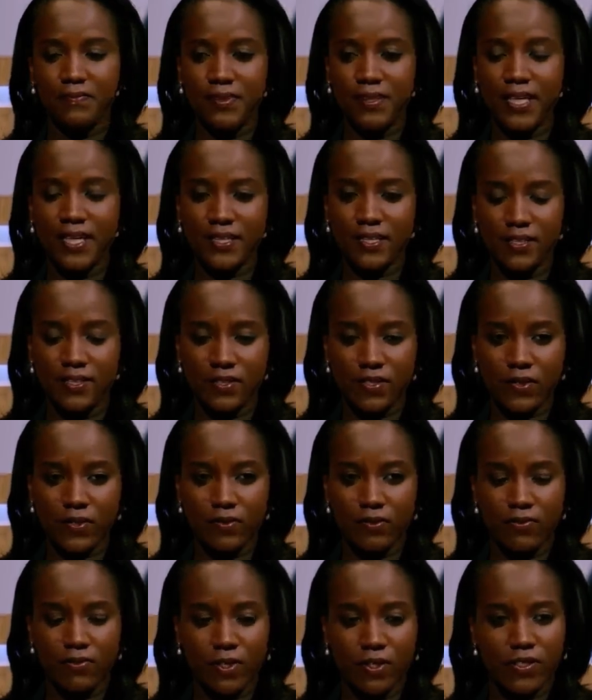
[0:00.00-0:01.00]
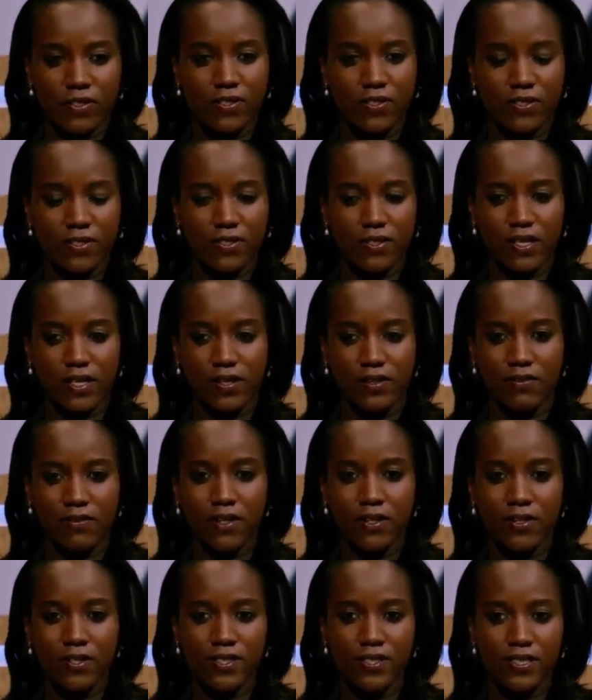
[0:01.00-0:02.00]
Yes, so first,
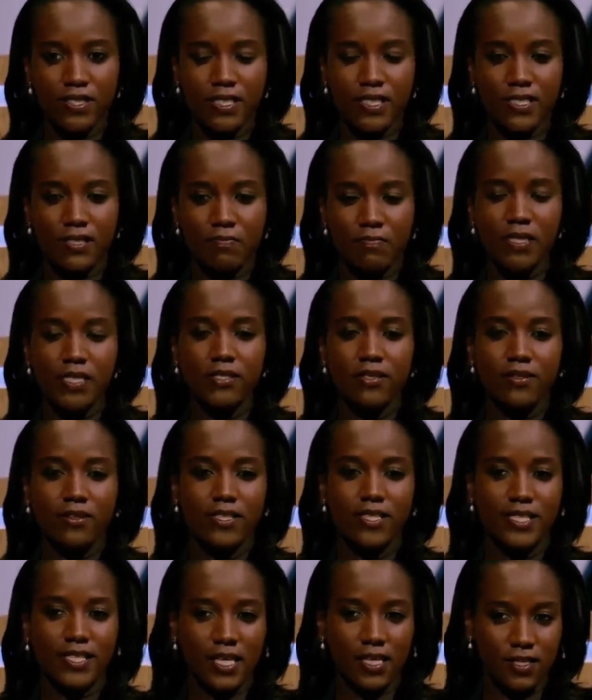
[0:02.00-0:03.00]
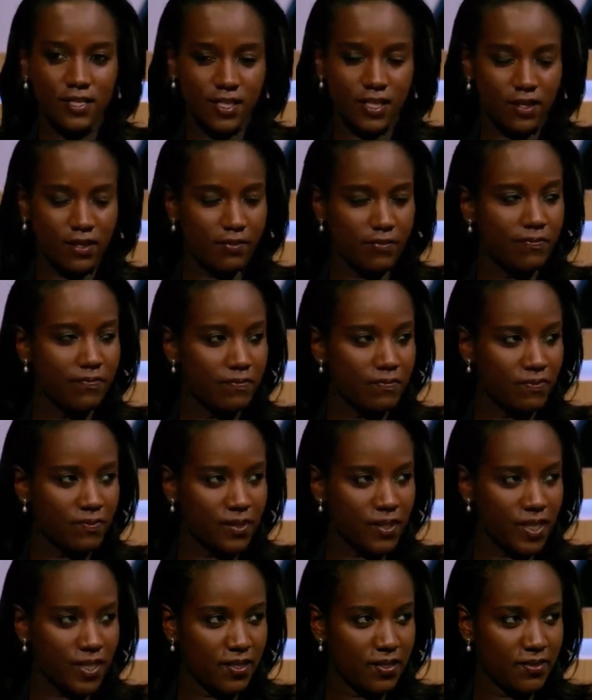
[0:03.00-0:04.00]
there is this misunderstanding
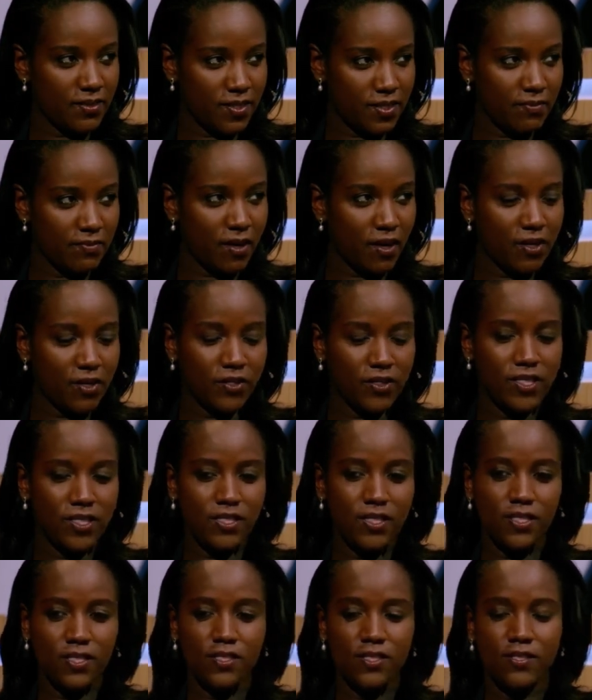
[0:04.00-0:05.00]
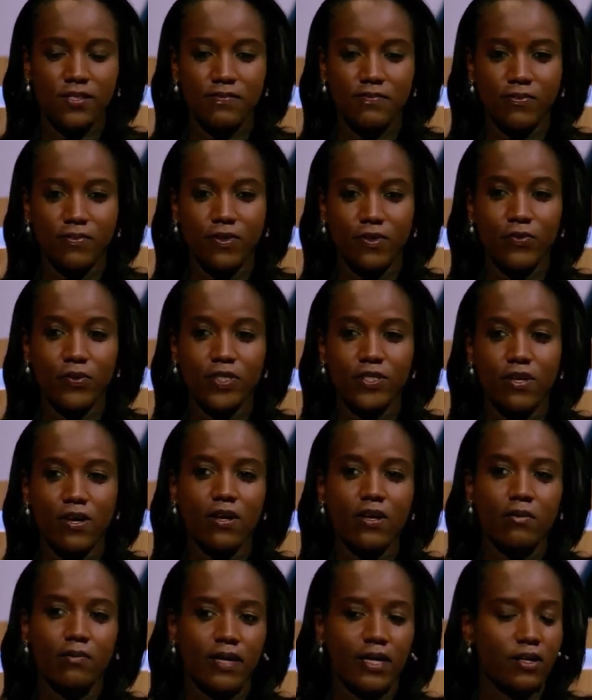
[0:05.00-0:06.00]
in democracies. When we
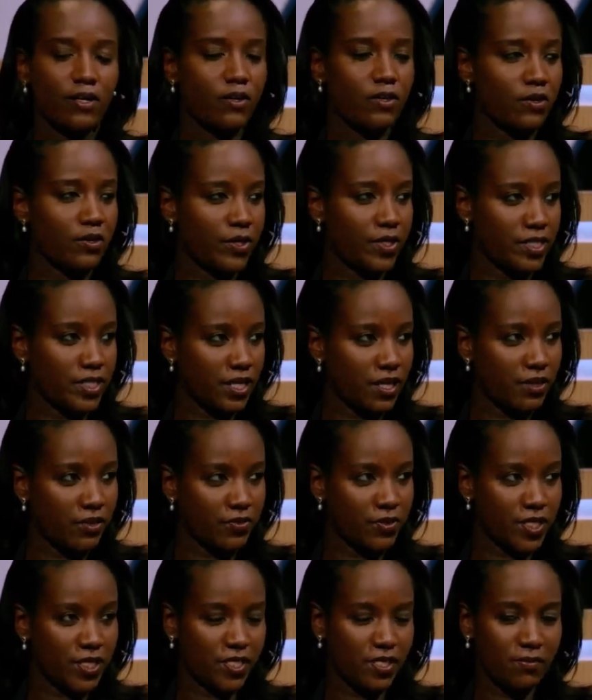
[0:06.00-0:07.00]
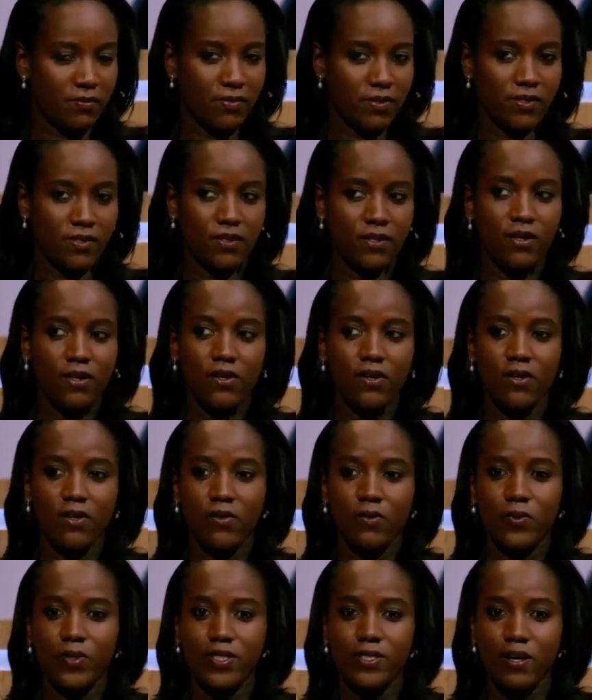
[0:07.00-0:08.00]
talk about authoritarian regimes,
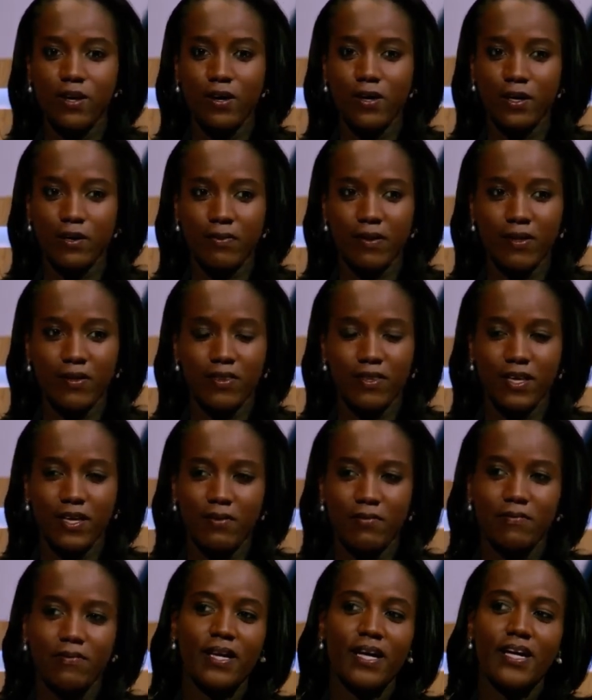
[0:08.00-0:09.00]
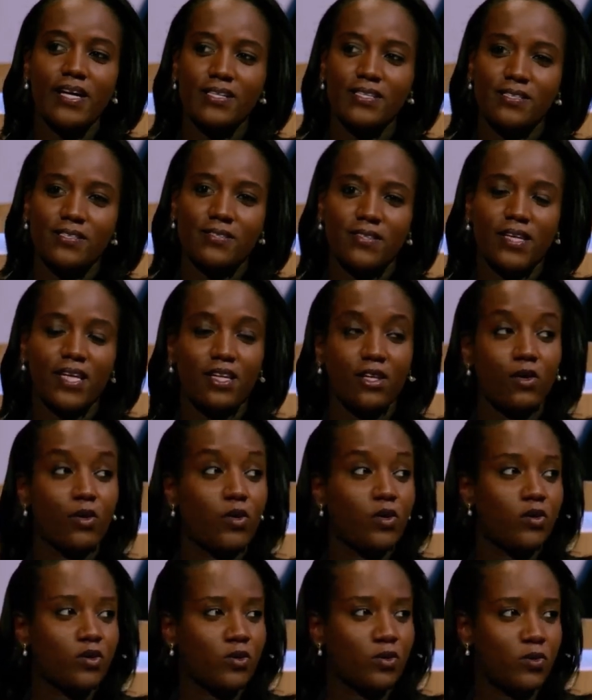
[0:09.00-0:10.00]
we talk about them as a
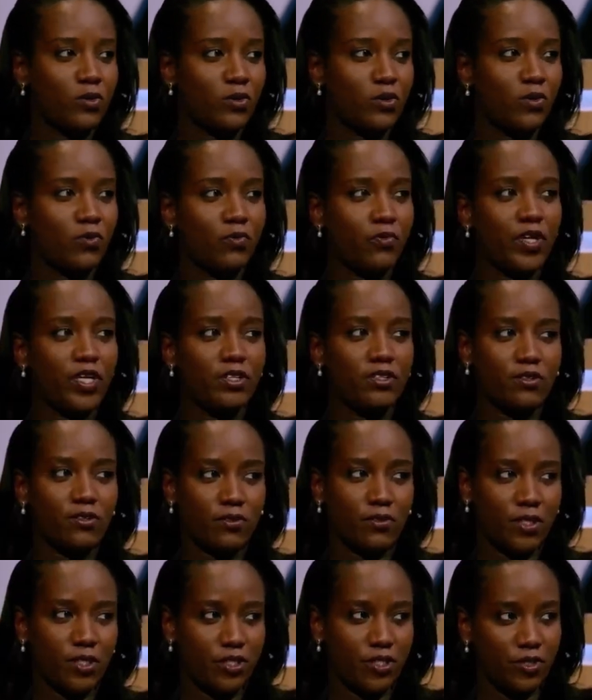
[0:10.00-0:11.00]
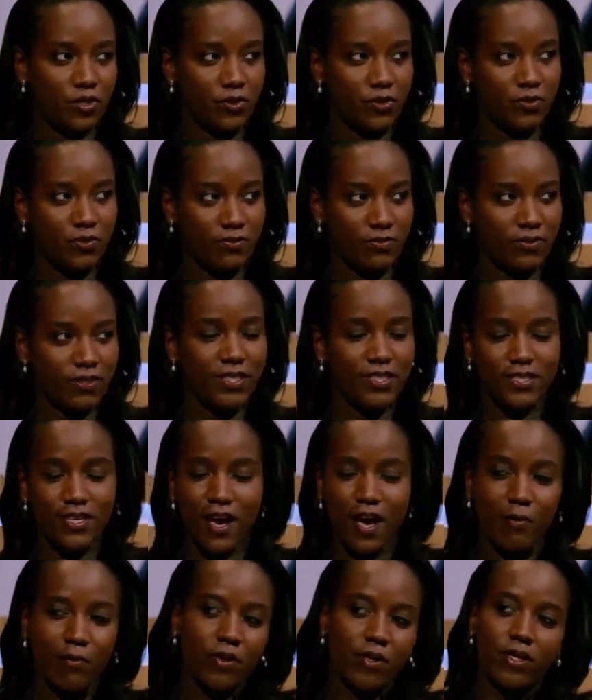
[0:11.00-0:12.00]
local or regional issue. It's
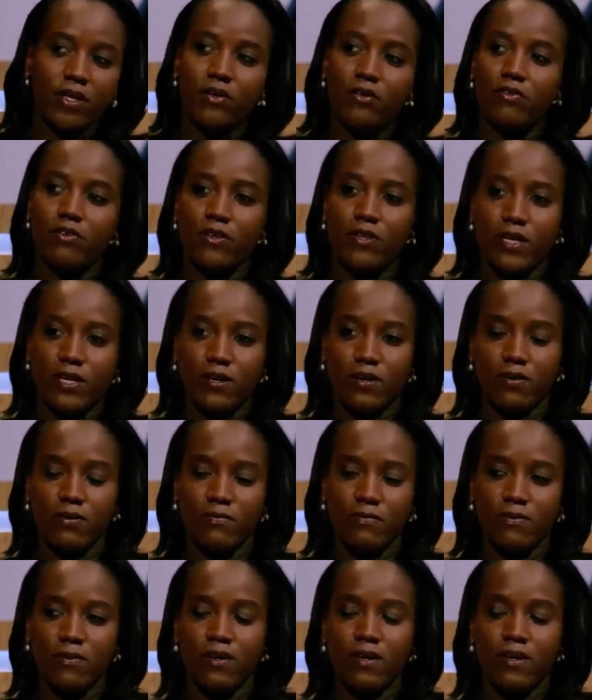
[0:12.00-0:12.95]
happening over there.